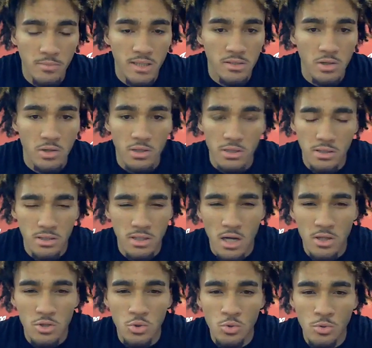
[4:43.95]
I started to
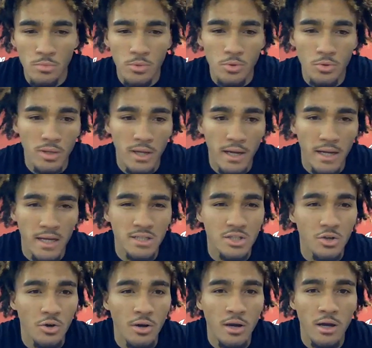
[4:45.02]
talk to him through, like,
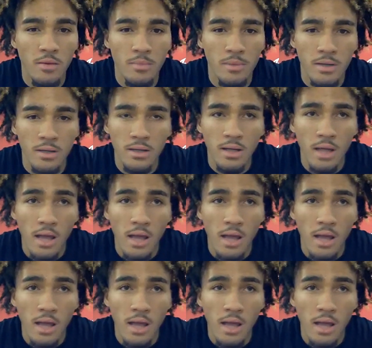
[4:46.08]
Instagram, and